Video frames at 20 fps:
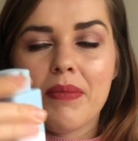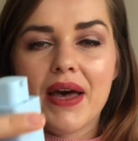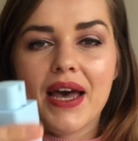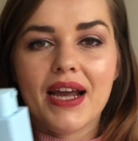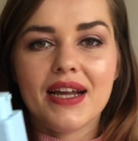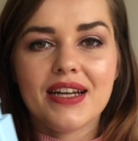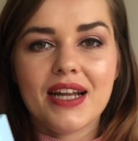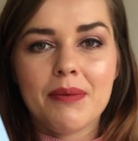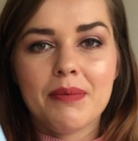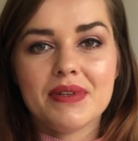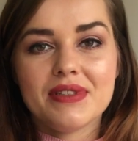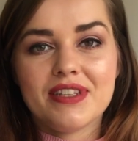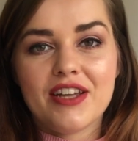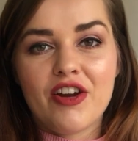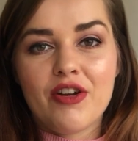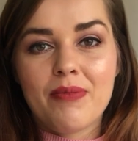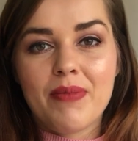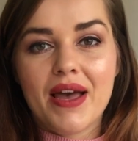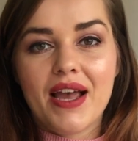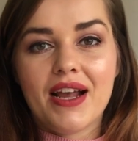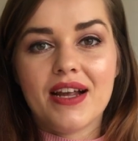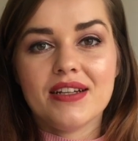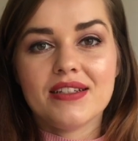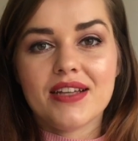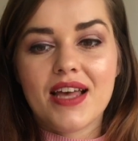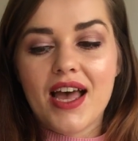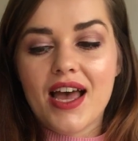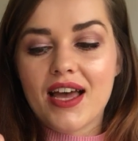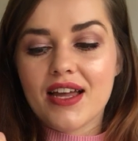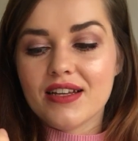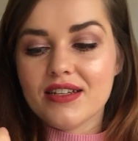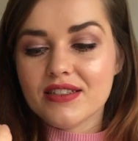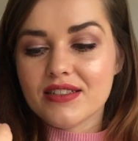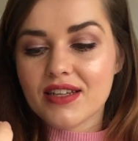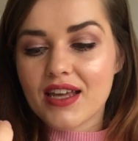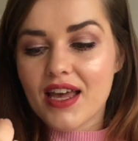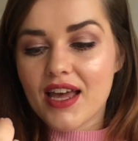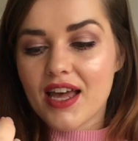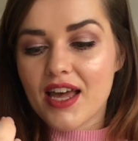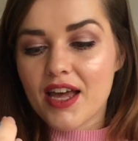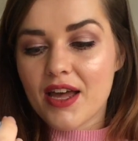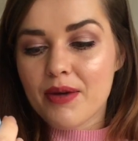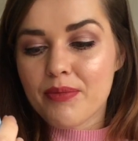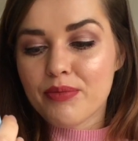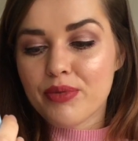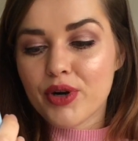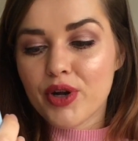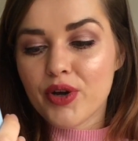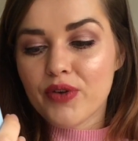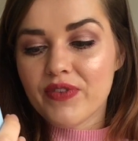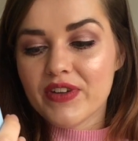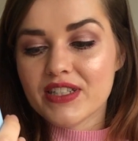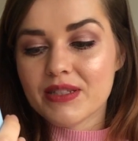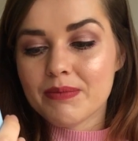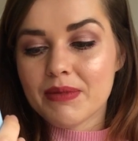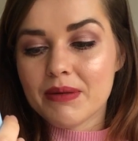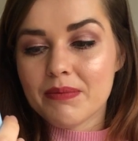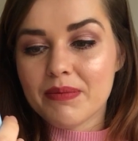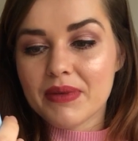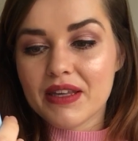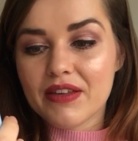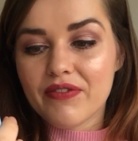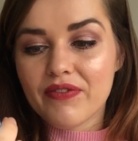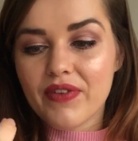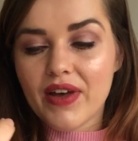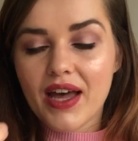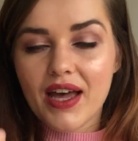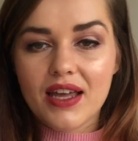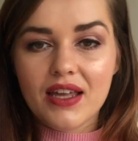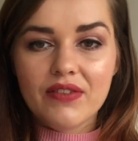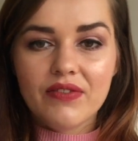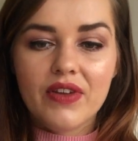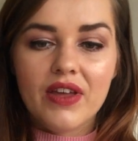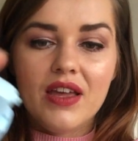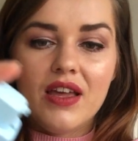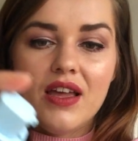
pineapple ceramides and pro-vitamin B5.